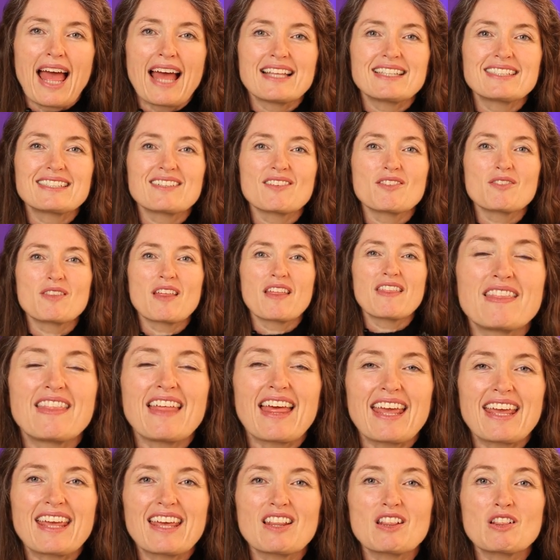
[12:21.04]
and so that
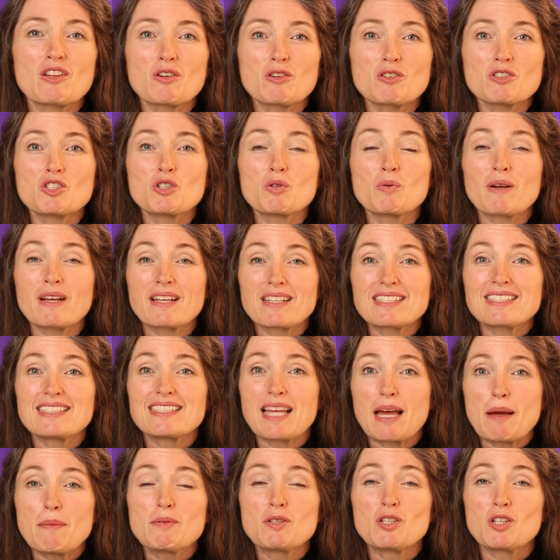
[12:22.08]
they can learn to
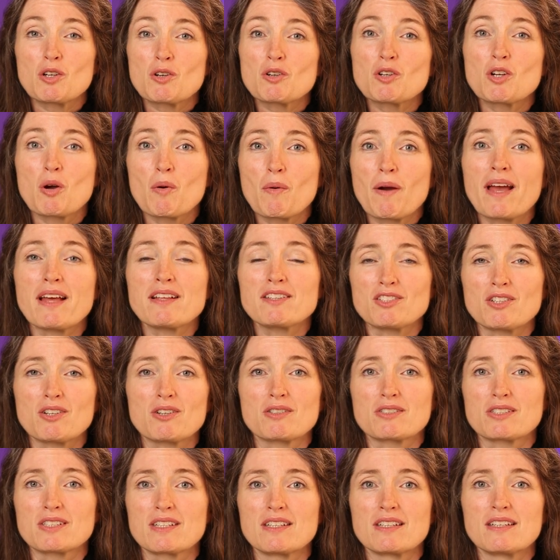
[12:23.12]
accept your no
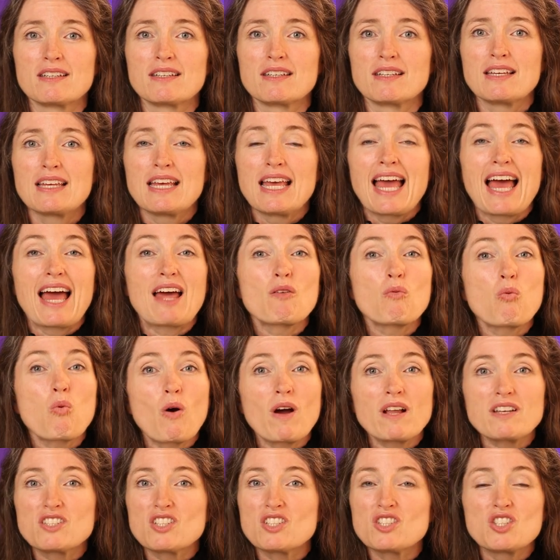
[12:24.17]
answers and
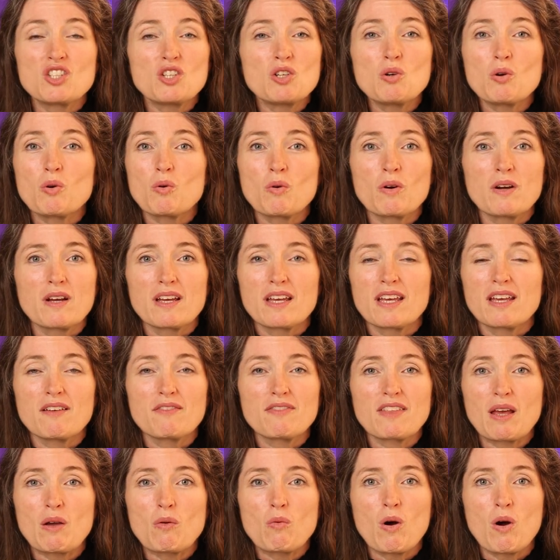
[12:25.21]
what to do
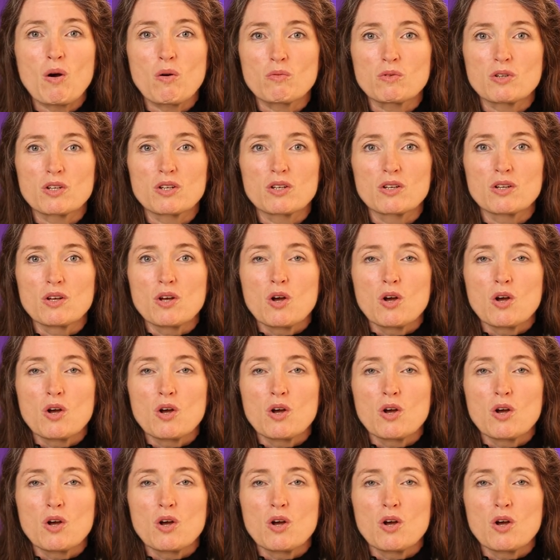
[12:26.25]
if they won't,